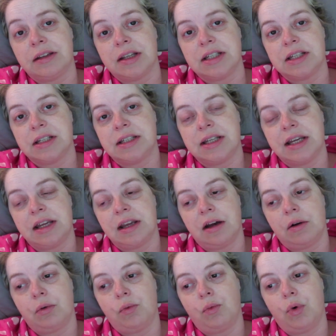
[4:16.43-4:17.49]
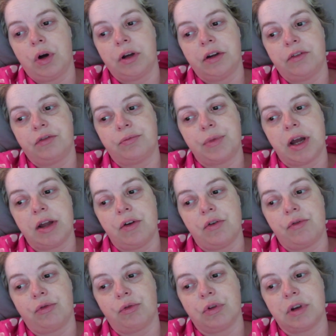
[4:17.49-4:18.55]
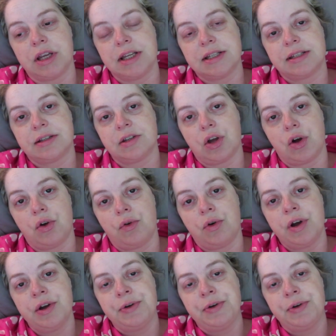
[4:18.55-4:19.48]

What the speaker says: They did take out one of my ovaries, so